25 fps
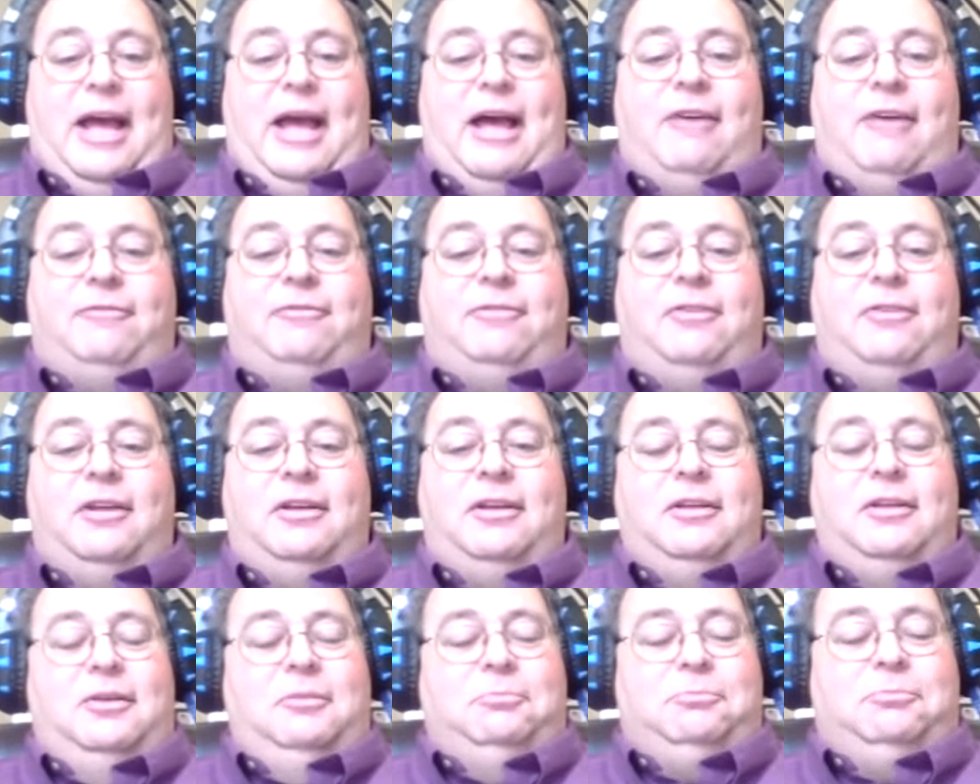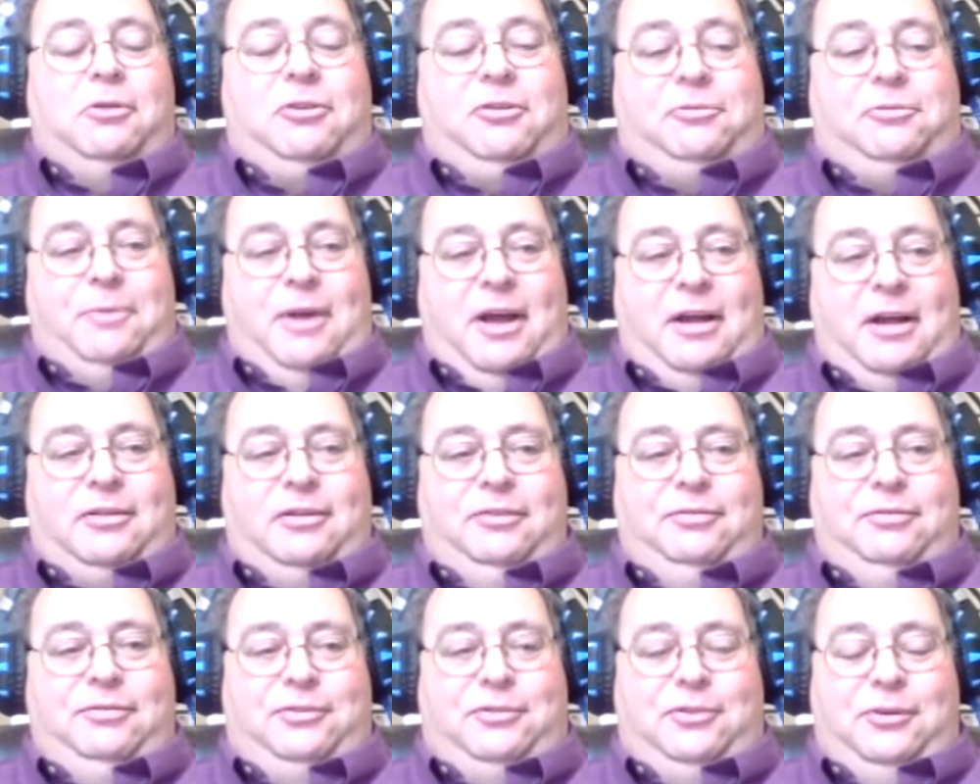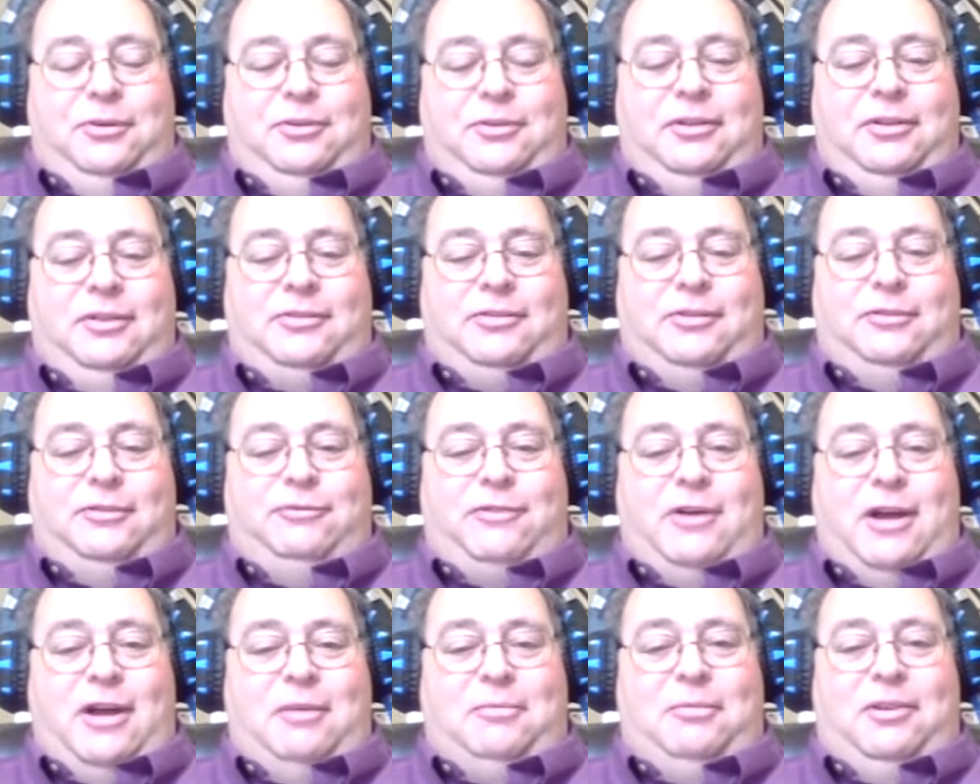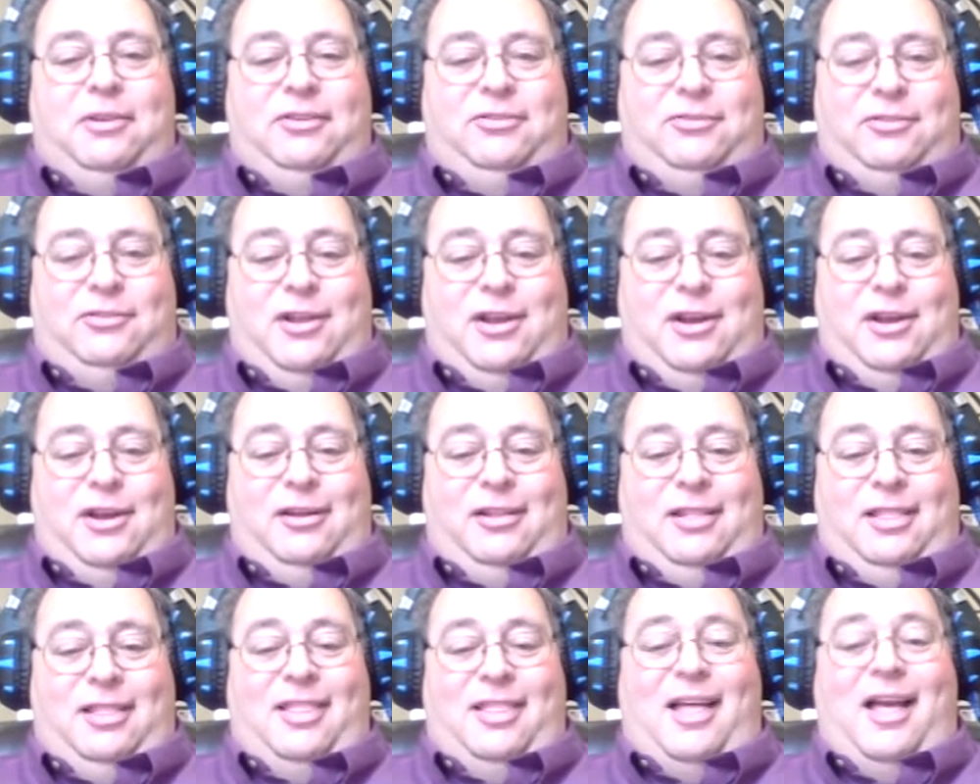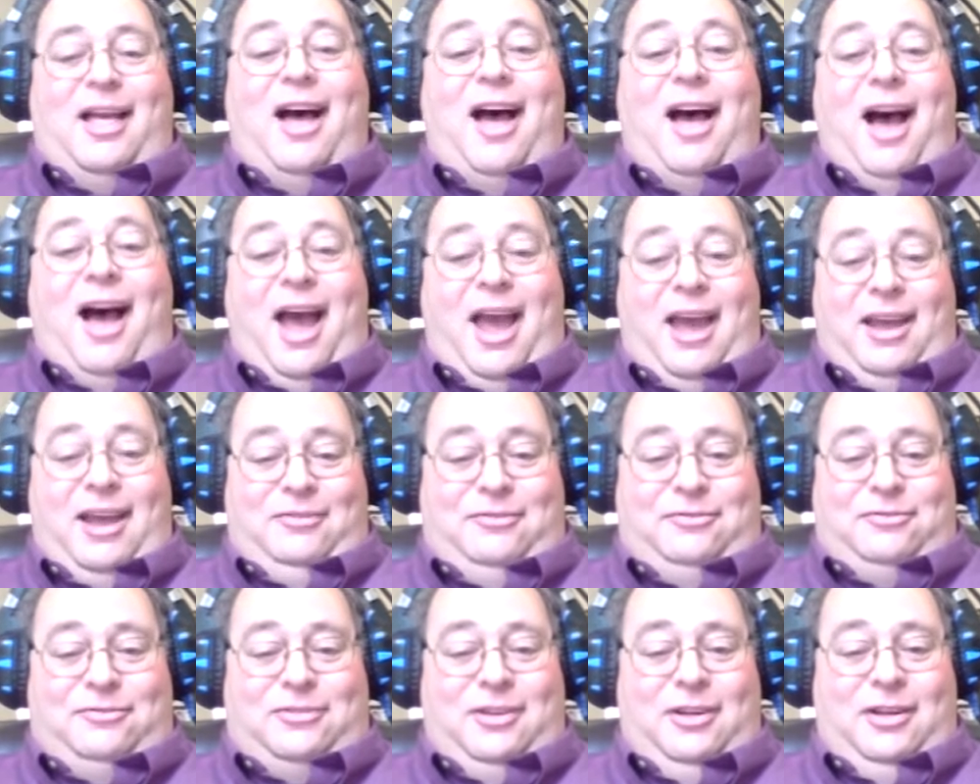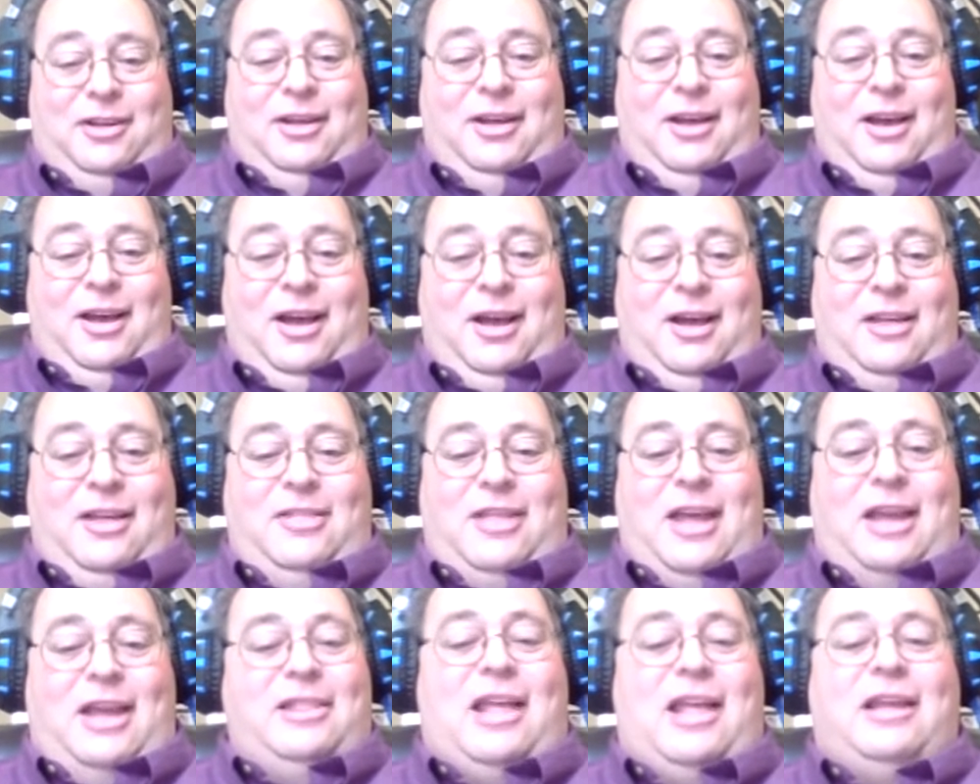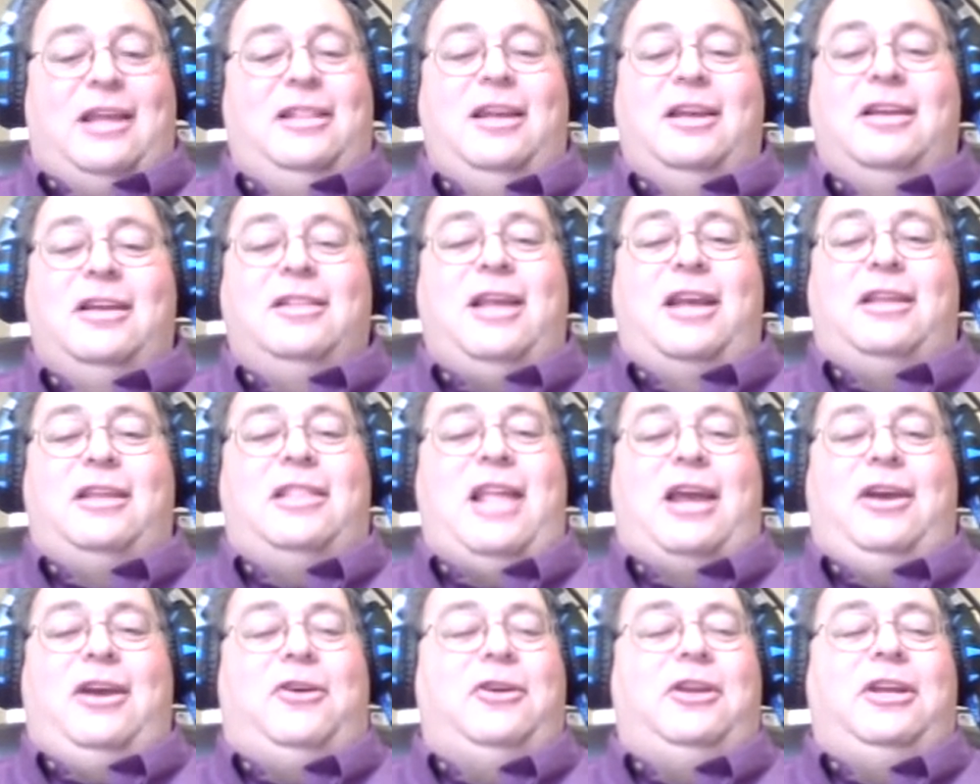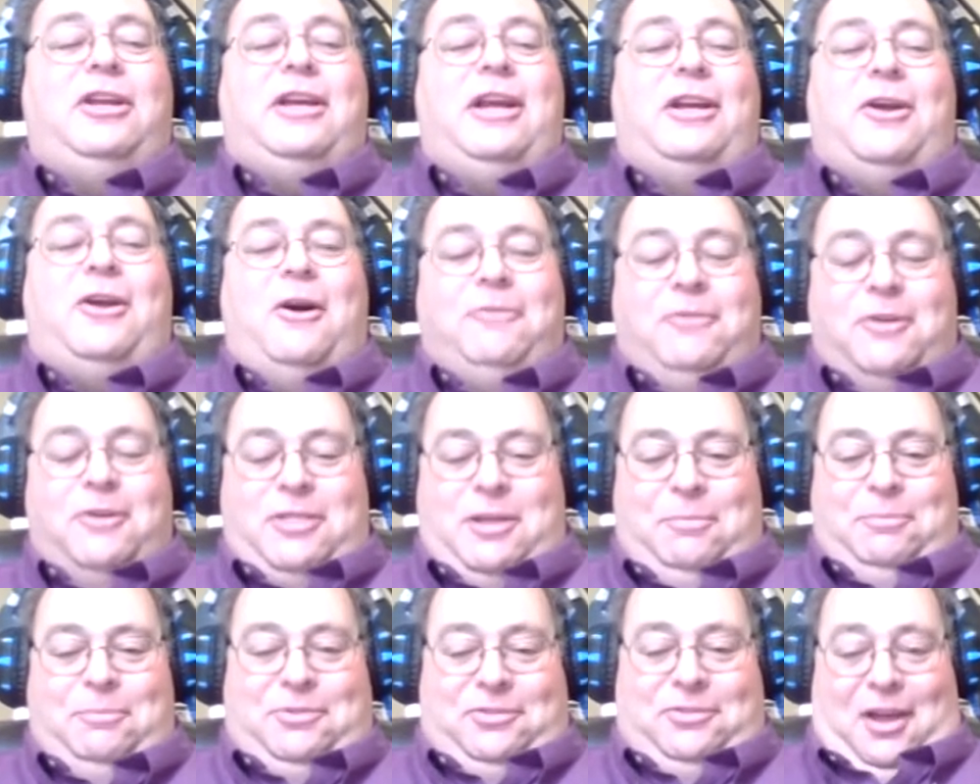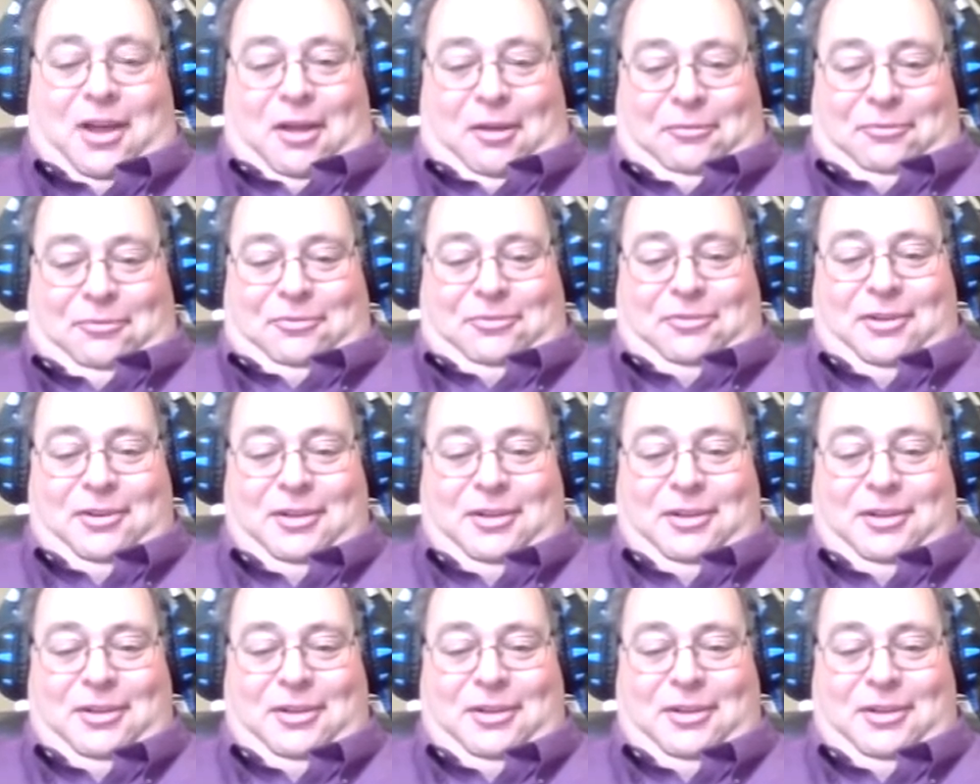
And they, they put on a wonderful weekend uh, for parents and students. Um,